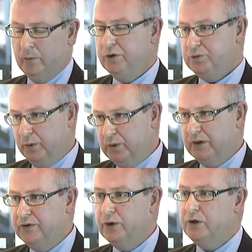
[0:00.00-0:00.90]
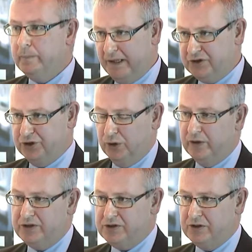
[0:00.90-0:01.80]
which will give you the best
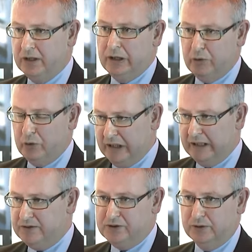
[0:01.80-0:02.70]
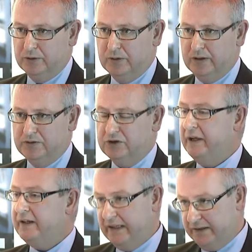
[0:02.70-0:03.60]
choice really to
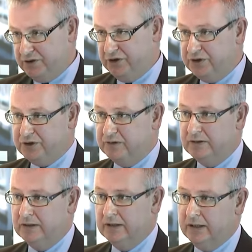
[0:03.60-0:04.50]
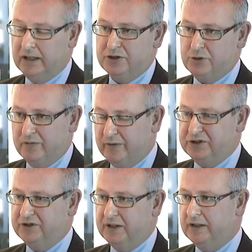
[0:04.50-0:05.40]
make that decision to
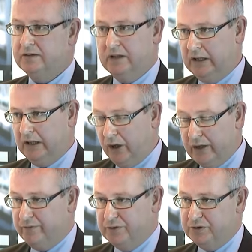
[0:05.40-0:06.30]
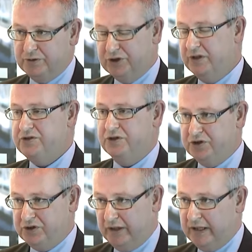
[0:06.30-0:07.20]
invest in a higher efficient machine such
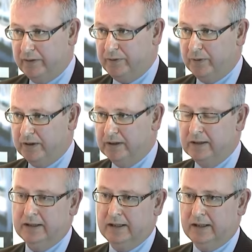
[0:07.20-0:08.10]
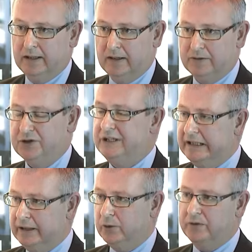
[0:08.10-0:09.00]
as IE3 to
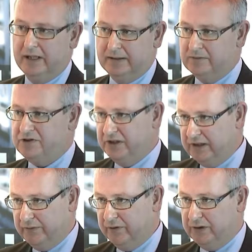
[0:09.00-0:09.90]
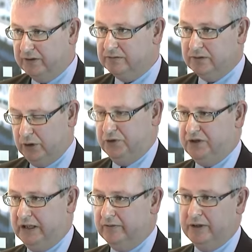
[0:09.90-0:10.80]
yield that significant cost
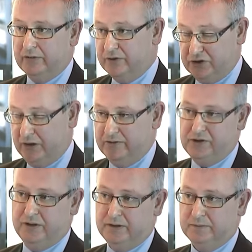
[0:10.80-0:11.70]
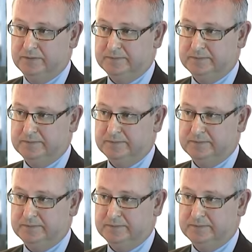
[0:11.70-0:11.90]
saving over its life cycle.